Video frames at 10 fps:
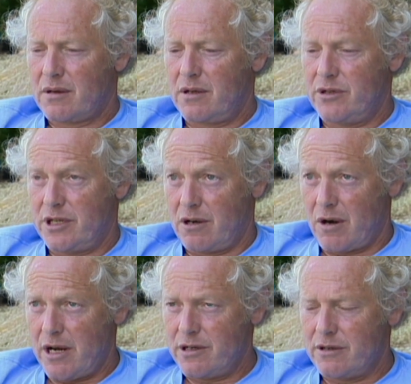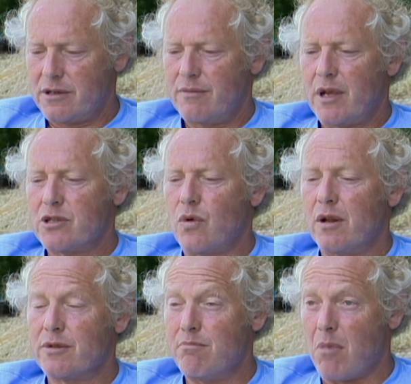considerations, as
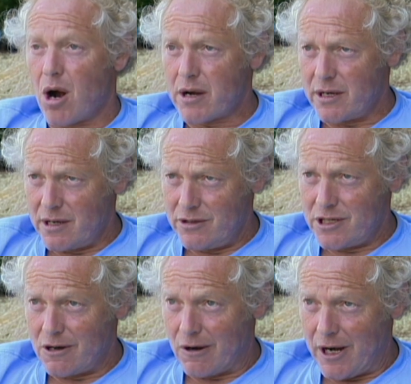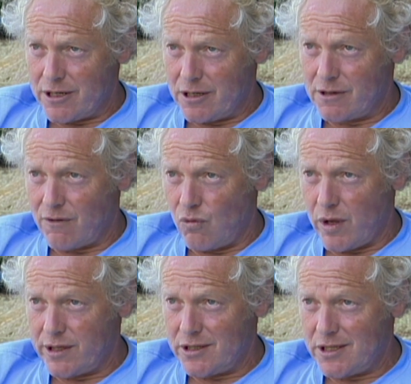well as market considerations for
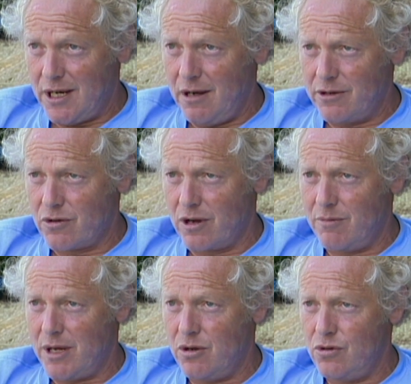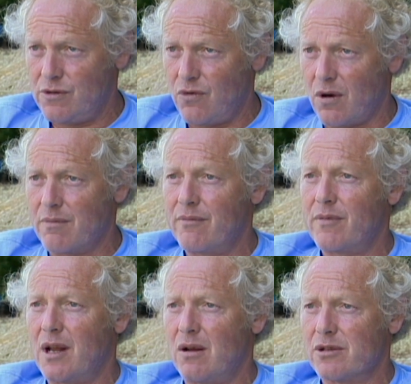what the seed is going to be used for.
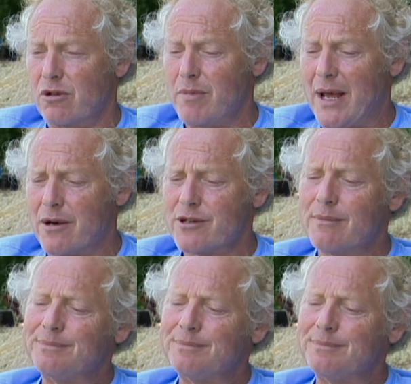That also matters.